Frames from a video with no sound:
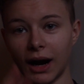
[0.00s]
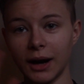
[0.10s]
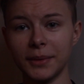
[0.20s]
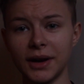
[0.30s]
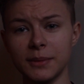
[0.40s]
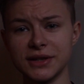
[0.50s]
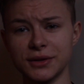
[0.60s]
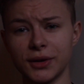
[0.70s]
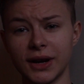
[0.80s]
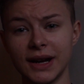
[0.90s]
Hi, my name is
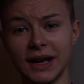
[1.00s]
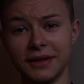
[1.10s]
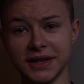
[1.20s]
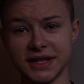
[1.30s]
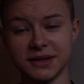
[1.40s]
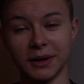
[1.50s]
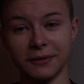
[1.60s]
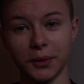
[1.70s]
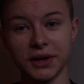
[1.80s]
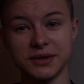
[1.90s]
Luka, and this is my
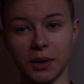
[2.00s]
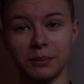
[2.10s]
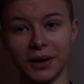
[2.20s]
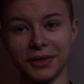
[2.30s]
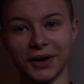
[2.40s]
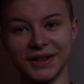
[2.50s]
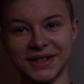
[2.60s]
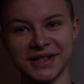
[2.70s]
voice, one month on